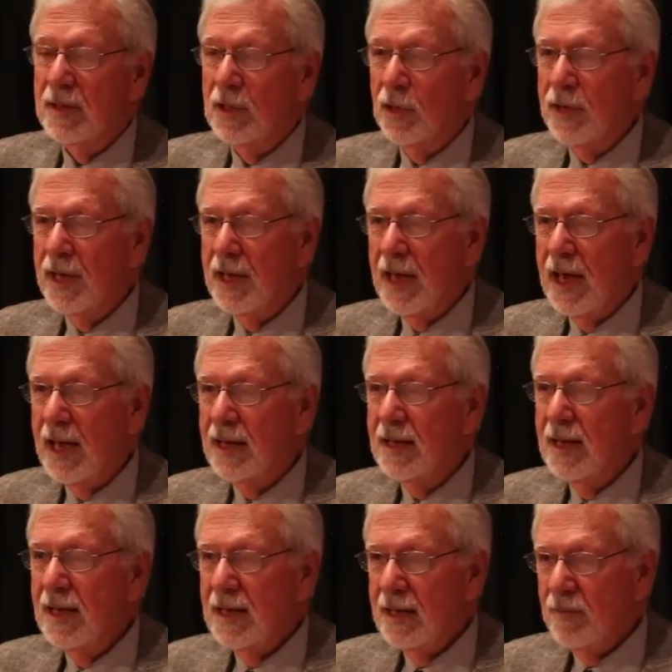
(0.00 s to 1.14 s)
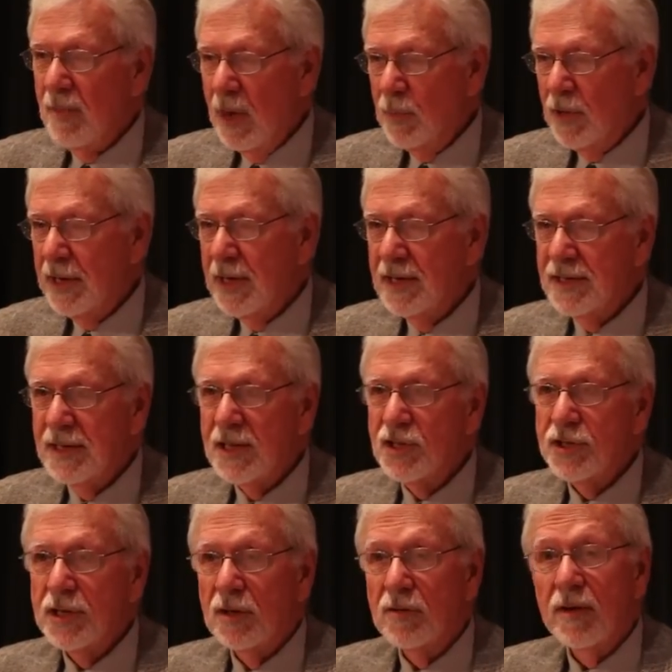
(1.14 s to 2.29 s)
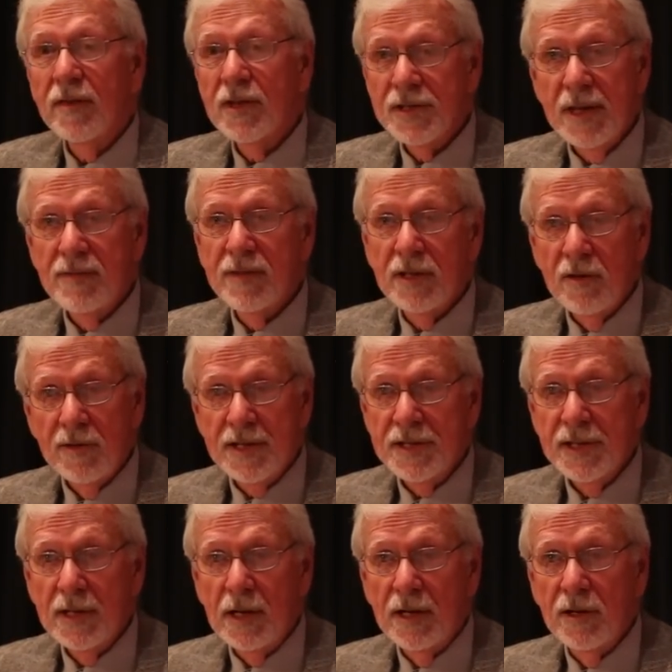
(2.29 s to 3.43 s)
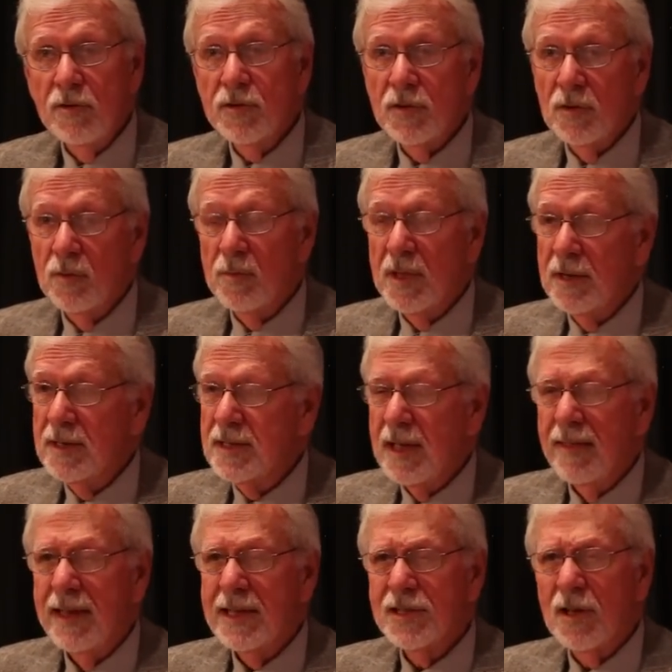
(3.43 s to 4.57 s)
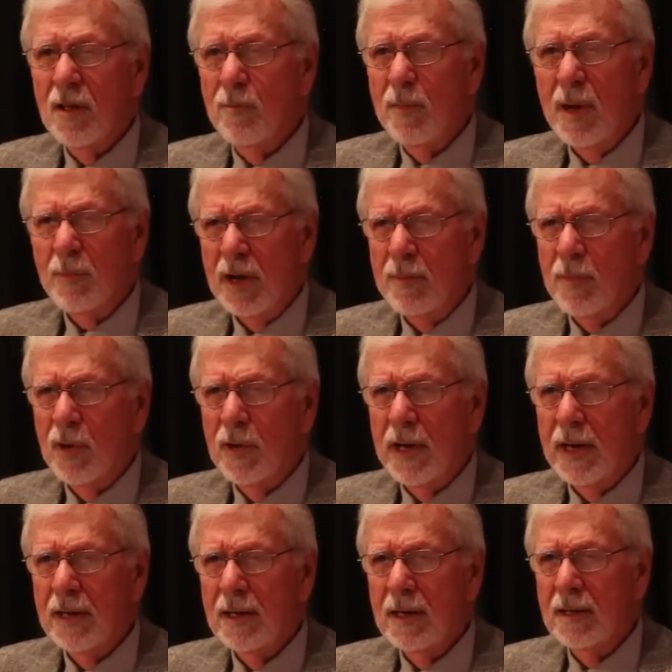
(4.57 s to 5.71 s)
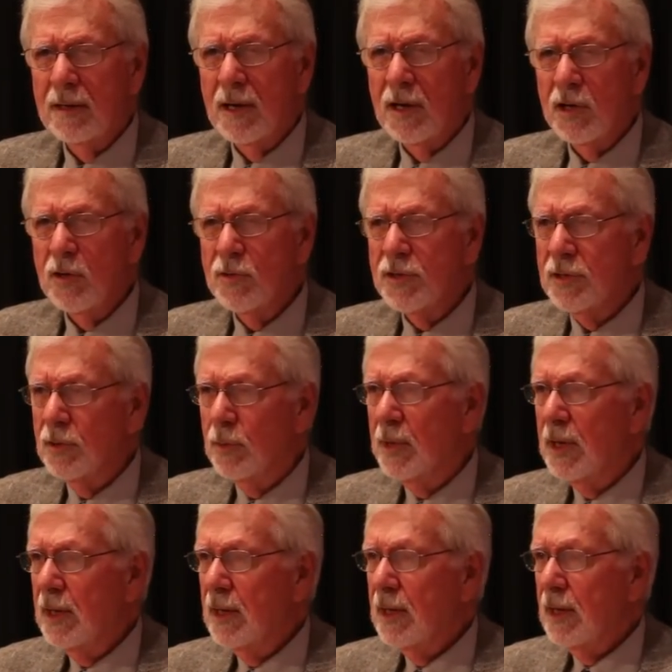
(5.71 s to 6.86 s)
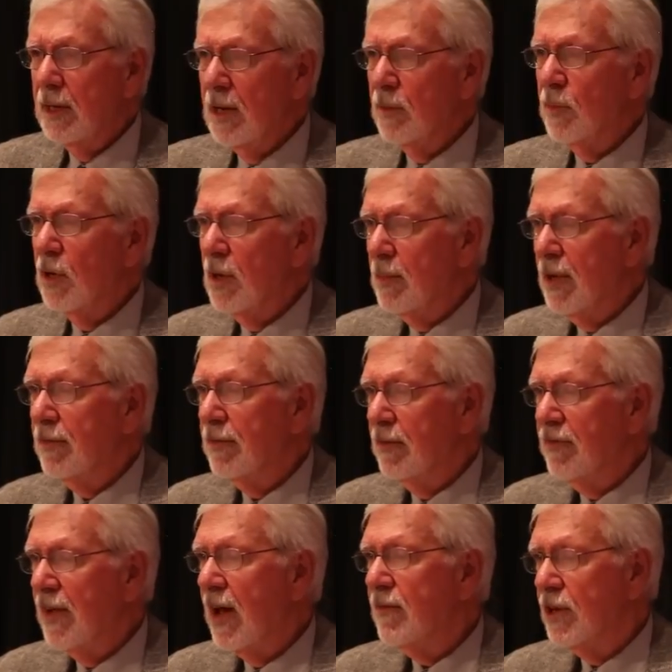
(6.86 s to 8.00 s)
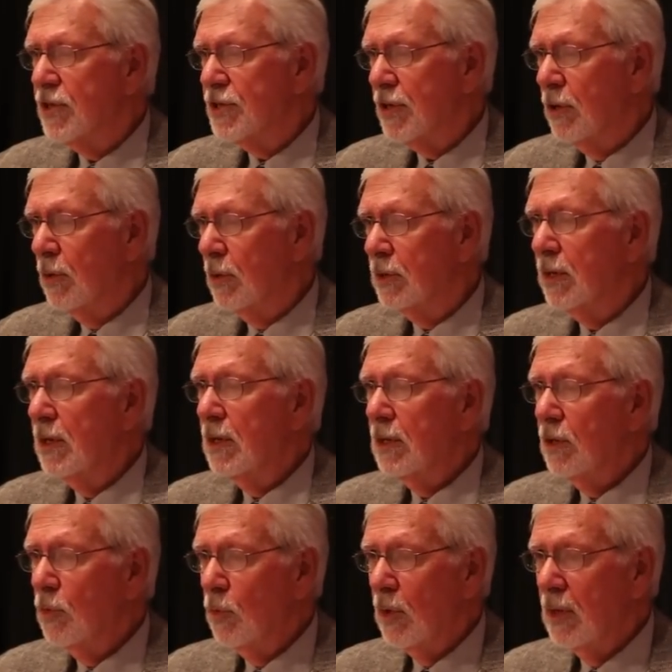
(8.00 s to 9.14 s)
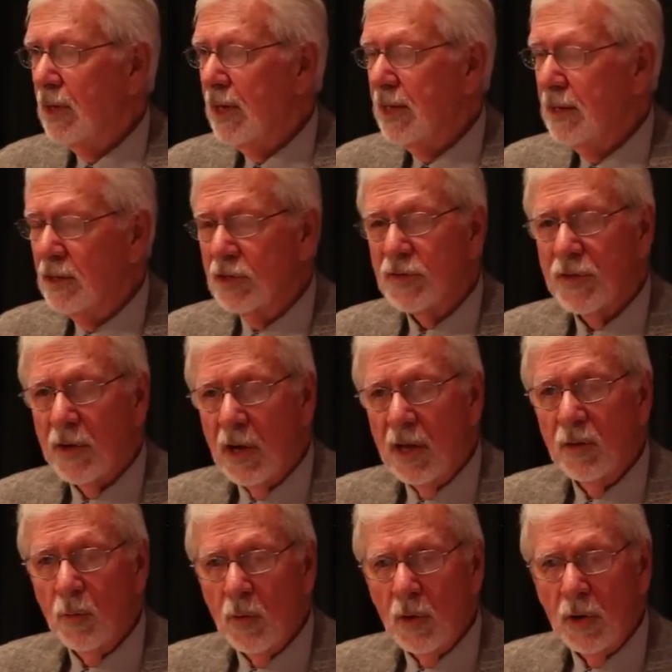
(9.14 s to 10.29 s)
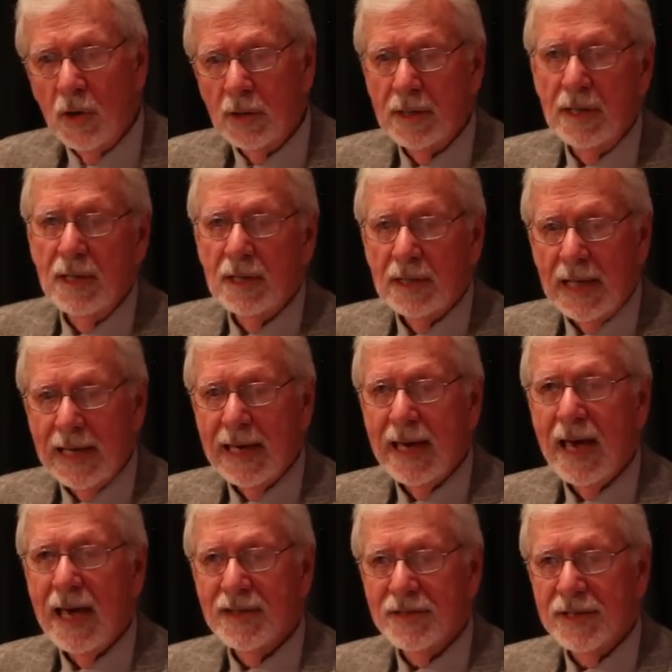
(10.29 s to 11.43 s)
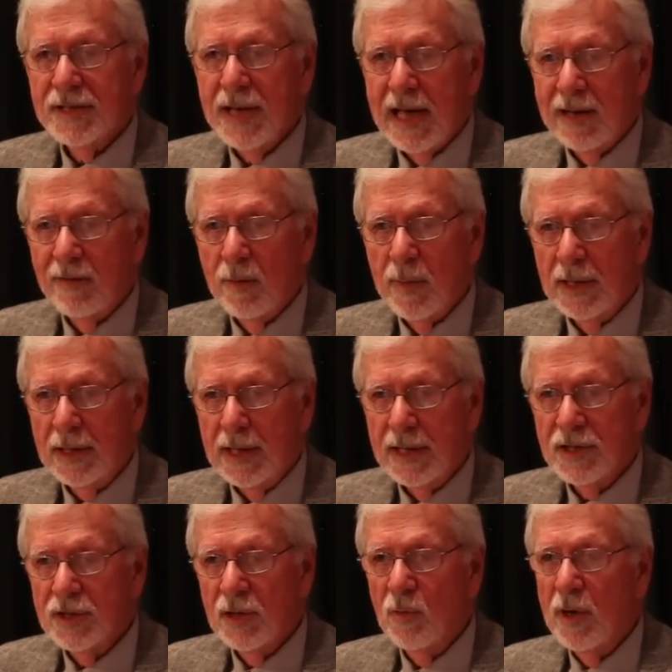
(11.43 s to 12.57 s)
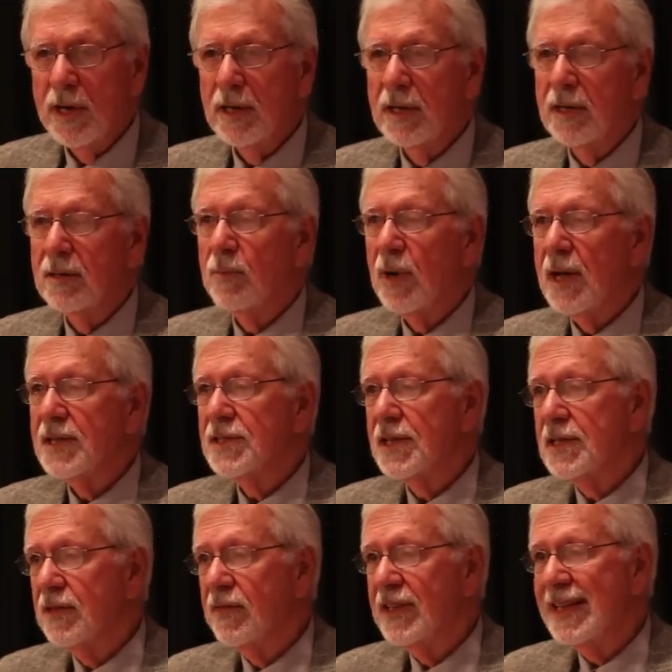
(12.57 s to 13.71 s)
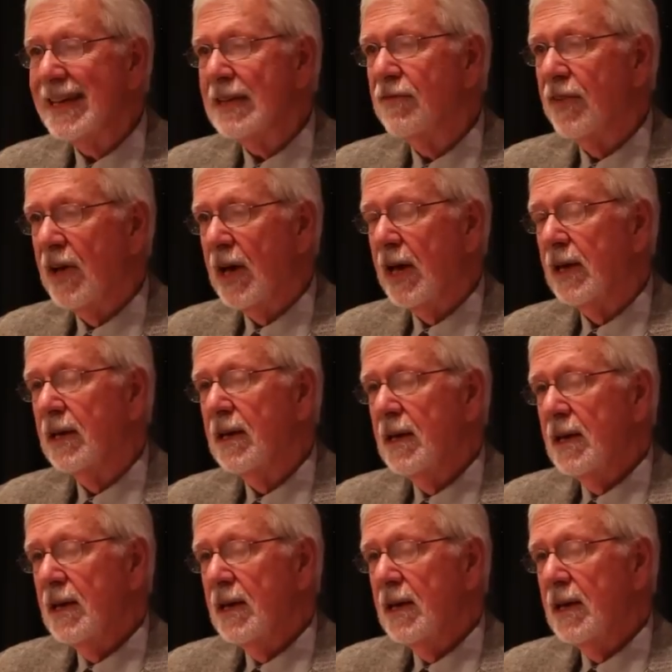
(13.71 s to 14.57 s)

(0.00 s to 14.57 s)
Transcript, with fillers: looking at memory in such children. There's even, you can see it on YouTube, there is, I think it's called Memory Boy on, on YouTube, a young boy about five years old who looks for all the world like he has this kind of ability. So we are in the process of identifying